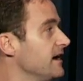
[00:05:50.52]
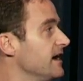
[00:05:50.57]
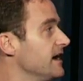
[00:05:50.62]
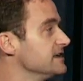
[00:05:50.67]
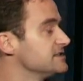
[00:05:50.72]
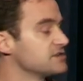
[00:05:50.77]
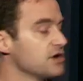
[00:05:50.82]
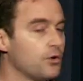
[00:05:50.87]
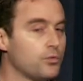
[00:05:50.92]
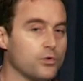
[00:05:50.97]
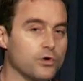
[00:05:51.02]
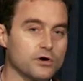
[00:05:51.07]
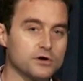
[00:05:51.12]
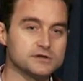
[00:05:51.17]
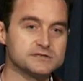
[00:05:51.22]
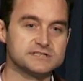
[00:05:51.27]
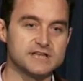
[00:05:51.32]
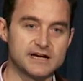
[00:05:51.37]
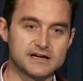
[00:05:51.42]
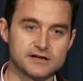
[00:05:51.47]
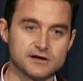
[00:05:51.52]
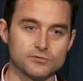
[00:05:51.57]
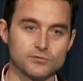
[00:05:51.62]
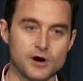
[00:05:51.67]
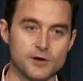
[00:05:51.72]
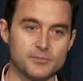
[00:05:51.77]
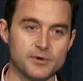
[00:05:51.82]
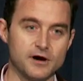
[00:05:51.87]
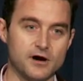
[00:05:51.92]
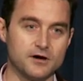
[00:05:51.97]
And so worlds like
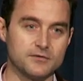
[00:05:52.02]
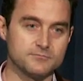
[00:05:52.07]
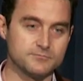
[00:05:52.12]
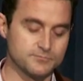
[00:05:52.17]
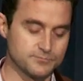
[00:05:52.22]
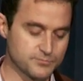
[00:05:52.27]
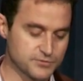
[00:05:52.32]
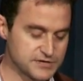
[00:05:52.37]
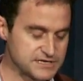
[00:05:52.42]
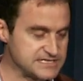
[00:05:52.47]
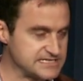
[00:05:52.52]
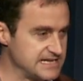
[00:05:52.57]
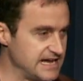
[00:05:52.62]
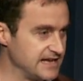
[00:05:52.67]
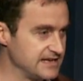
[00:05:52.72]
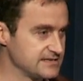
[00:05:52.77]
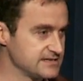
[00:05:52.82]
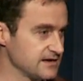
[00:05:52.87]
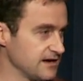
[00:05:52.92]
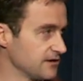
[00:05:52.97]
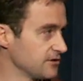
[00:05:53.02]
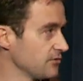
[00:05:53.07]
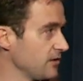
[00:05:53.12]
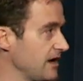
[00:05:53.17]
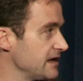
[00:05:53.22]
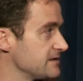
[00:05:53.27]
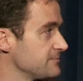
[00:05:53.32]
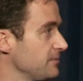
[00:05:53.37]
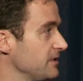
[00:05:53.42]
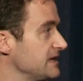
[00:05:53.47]
Europa present a
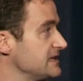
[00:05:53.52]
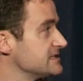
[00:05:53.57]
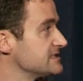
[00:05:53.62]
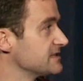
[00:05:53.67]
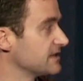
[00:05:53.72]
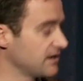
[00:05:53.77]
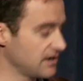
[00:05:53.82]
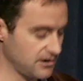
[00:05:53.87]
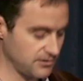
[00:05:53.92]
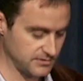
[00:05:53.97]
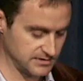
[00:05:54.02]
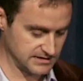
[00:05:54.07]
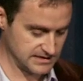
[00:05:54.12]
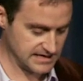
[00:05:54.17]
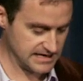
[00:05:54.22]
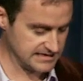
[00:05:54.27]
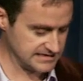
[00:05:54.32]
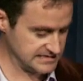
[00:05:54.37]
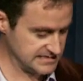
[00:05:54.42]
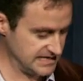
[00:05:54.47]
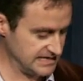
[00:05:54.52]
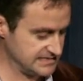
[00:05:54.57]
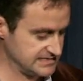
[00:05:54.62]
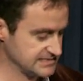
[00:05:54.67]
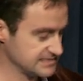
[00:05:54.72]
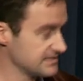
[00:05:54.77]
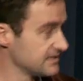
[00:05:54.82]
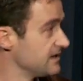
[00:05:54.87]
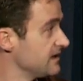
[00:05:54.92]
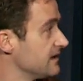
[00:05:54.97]
great place to go and
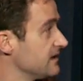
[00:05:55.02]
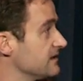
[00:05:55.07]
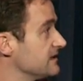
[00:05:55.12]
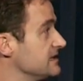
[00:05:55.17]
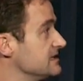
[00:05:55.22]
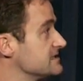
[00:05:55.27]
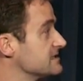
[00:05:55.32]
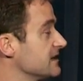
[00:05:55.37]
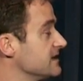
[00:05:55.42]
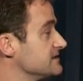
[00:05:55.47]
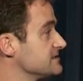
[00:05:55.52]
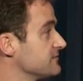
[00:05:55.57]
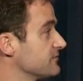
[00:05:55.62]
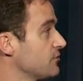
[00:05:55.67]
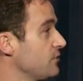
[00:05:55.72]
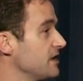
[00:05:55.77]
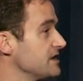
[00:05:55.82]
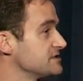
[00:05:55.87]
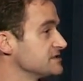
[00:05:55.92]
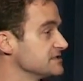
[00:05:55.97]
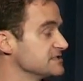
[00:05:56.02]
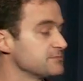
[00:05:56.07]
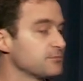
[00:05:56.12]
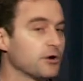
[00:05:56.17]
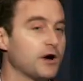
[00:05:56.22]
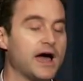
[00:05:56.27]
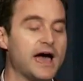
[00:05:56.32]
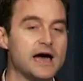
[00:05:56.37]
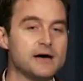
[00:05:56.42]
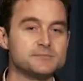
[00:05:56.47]
test these kinds of questions.
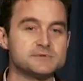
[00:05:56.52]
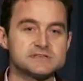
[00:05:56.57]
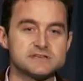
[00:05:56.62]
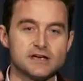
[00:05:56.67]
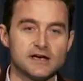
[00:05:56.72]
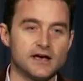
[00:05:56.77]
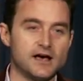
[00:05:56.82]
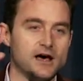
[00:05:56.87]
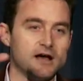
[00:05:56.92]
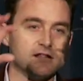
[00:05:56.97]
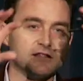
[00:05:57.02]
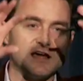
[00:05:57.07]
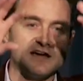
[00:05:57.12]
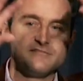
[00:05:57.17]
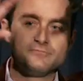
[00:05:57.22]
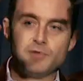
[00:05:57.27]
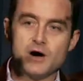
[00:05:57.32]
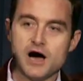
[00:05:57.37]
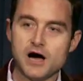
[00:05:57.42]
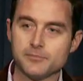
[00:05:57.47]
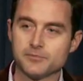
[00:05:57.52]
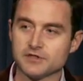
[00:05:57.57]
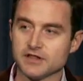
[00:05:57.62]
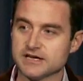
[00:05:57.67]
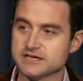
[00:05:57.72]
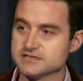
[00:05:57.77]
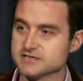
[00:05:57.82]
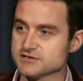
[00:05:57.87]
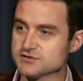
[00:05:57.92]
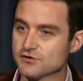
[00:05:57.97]
Perhaps life
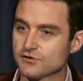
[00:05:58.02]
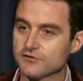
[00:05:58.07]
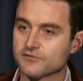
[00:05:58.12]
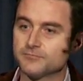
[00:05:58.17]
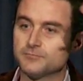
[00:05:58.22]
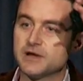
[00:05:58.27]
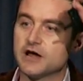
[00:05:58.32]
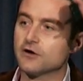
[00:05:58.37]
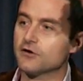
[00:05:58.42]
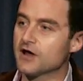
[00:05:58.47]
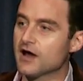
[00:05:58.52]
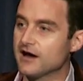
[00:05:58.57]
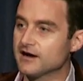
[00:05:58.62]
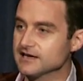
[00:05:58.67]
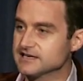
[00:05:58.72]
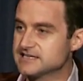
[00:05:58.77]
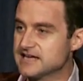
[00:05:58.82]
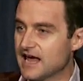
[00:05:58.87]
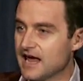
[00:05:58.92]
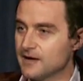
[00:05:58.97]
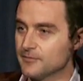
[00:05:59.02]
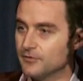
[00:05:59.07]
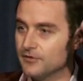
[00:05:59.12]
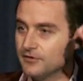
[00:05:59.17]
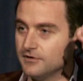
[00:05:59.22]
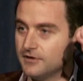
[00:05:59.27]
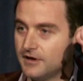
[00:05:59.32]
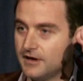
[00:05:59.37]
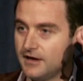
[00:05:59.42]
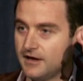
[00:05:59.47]
populates a sort of periodic
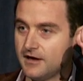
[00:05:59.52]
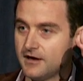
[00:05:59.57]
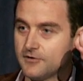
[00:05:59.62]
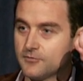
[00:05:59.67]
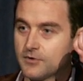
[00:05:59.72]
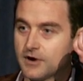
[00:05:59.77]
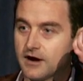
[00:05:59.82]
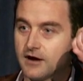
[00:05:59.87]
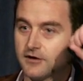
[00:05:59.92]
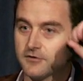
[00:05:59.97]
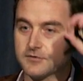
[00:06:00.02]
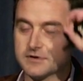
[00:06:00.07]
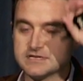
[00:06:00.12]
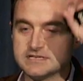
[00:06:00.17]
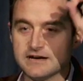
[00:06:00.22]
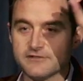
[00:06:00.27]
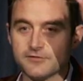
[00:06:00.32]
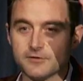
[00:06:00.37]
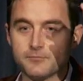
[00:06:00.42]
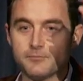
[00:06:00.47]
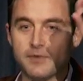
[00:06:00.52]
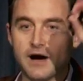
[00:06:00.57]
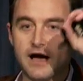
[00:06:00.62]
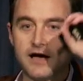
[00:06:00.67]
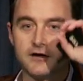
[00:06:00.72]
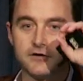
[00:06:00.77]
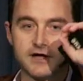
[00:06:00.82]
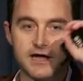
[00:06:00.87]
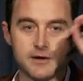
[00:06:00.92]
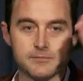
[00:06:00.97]
table where different
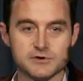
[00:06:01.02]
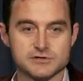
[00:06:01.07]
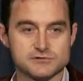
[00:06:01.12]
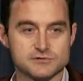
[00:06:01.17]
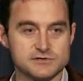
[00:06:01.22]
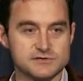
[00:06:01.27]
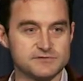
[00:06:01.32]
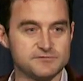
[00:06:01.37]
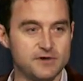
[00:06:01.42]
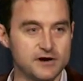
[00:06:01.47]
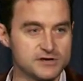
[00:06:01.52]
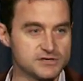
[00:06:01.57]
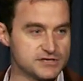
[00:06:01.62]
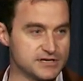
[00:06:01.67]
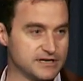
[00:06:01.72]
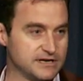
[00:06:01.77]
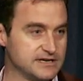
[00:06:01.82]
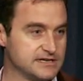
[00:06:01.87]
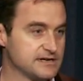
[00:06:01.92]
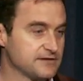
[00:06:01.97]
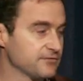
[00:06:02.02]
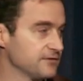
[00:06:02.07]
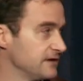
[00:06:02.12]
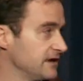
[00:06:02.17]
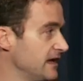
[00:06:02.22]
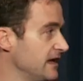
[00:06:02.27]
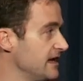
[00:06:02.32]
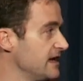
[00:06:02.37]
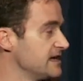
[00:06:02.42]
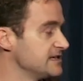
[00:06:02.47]
biochemistries function in
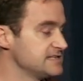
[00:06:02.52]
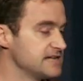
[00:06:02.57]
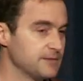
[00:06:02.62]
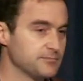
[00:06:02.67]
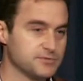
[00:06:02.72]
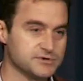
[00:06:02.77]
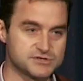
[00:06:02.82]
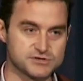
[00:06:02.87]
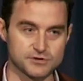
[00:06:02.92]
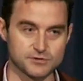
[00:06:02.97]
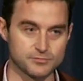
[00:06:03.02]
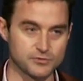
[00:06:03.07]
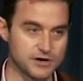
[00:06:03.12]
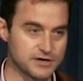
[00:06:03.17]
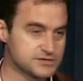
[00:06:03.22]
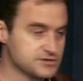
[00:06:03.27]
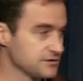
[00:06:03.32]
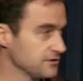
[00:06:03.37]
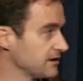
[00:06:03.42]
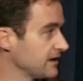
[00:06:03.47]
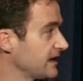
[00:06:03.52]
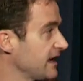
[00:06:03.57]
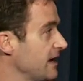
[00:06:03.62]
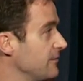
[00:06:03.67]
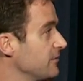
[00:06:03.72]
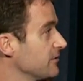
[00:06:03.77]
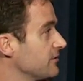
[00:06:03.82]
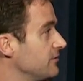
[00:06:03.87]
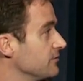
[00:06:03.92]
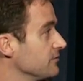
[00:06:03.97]
different temperature, pressure, and
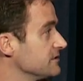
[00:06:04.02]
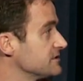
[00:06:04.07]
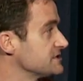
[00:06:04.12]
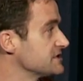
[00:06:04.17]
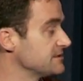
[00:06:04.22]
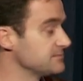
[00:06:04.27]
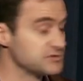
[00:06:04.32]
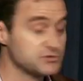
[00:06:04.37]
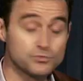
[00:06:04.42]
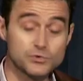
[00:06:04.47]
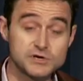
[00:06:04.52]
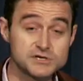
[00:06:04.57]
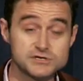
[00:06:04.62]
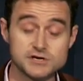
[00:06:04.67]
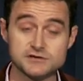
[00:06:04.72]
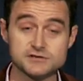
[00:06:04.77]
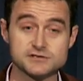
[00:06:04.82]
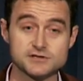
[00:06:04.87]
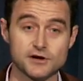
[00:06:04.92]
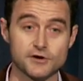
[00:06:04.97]
chemical regimes. We just